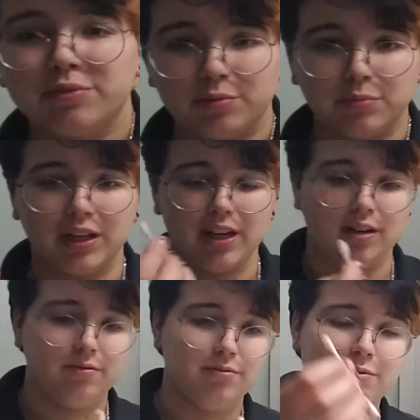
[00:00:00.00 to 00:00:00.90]
bloody
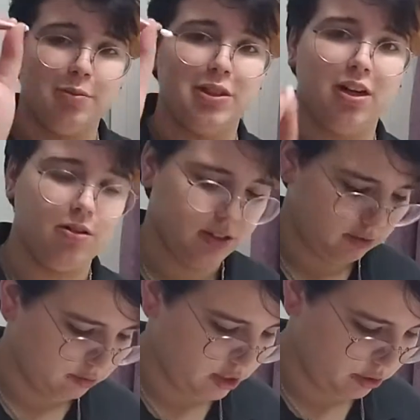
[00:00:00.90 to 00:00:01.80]
paper towel and
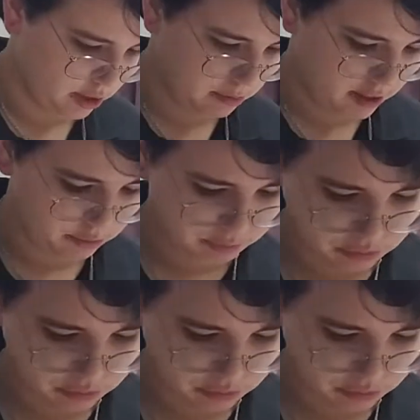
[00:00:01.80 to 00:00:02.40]
Q-tip now.